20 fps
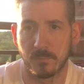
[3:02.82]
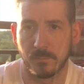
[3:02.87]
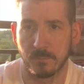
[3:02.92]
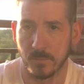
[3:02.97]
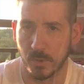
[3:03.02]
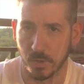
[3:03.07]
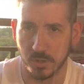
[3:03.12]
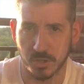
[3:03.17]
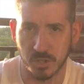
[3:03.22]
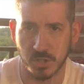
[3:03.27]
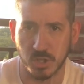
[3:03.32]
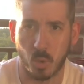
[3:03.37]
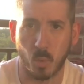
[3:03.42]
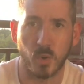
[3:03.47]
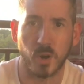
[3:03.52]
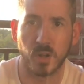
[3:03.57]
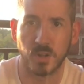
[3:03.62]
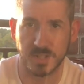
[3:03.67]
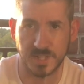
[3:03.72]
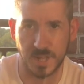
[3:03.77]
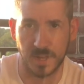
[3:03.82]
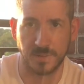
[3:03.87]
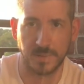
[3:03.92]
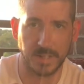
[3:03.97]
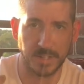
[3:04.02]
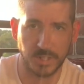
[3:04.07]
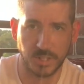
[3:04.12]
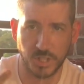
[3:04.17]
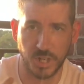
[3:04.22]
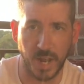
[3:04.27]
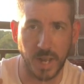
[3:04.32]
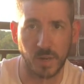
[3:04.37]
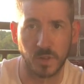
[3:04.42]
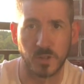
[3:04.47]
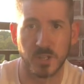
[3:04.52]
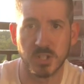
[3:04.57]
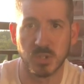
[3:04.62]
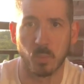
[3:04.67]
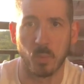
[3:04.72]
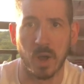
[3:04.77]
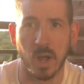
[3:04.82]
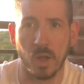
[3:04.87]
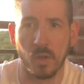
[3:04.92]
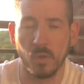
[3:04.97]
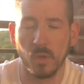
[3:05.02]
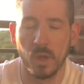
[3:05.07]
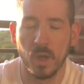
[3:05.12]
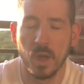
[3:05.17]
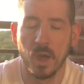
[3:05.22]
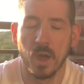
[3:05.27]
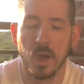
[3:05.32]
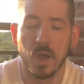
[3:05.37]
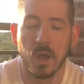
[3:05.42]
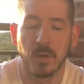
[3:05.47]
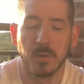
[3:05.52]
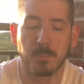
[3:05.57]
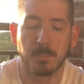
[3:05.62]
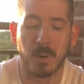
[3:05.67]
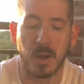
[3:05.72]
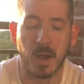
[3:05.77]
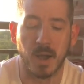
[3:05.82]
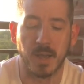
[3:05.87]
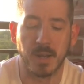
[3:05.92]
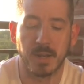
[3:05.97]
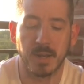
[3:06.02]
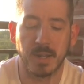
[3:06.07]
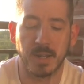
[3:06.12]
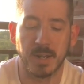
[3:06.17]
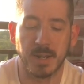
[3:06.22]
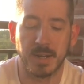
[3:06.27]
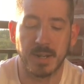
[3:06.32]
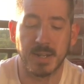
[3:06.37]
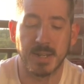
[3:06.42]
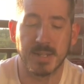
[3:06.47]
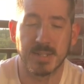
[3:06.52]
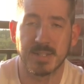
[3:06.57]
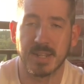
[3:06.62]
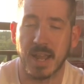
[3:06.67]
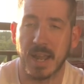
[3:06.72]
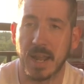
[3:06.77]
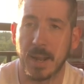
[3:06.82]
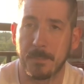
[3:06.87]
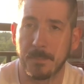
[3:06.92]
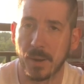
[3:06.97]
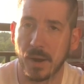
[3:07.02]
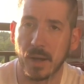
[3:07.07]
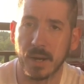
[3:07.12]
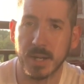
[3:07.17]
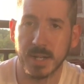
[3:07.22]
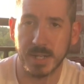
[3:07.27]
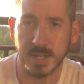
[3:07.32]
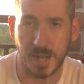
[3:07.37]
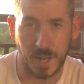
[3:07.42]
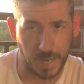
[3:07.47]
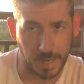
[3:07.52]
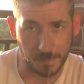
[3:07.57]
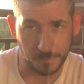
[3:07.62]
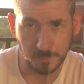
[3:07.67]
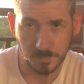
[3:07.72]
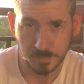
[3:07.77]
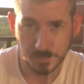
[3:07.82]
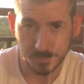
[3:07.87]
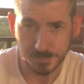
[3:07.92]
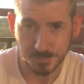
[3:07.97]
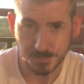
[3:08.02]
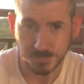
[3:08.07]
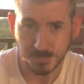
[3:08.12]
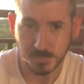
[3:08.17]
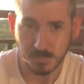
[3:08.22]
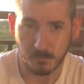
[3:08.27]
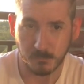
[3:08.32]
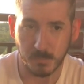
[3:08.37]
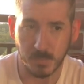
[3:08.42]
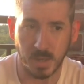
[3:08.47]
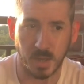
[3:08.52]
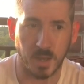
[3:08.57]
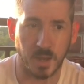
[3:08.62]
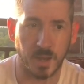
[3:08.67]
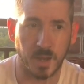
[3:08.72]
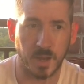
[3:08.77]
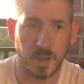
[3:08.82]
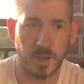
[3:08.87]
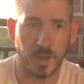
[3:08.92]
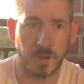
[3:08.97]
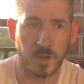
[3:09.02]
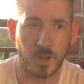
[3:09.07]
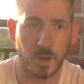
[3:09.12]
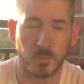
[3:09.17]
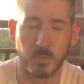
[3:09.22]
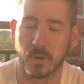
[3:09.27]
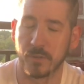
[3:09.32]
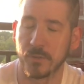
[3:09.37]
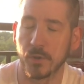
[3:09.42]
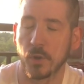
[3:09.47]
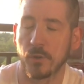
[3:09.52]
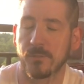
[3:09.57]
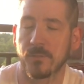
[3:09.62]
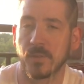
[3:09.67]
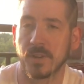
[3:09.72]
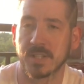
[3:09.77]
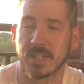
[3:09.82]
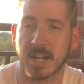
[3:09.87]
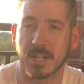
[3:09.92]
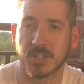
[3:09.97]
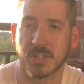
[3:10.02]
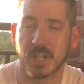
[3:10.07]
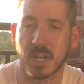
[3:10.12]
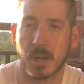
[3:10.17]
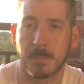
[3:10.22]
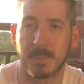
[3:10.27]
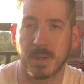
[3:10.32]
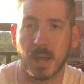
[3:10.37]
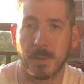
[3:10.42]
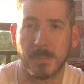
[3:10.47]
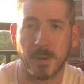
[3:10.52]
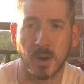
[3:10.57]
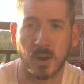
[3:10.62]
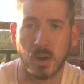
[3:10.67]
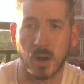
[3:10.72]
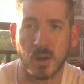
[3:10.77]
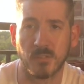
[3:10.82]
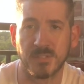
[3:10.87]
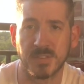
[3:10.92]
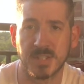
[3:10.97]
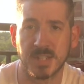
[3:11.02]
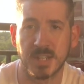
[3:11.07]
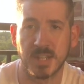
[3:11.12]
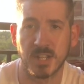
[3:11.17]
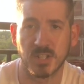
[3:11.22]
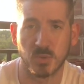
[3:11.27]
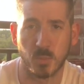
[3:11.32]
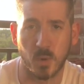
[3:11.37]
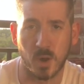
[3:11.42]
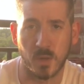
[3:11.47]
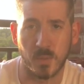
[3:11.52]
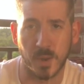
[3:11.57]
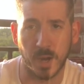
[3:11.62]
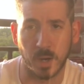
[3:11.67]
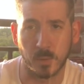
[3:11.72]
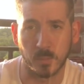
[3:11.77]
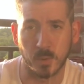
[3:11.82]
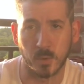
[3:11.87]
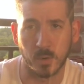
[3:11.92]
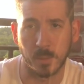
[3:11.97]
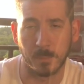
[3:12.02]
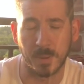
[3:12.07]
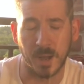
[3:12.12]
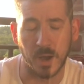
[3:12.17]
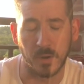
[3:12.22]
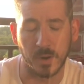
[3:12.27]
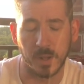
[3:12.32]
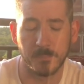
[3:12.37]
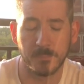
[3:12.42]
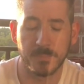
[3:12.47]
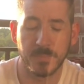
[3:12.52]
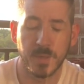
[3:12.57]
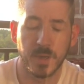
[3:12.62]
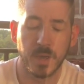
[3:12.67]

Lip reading: little tutorials on this channel as well. But it is a putting game, and a review is actually going to be up on Golficity as well that I wrote about it.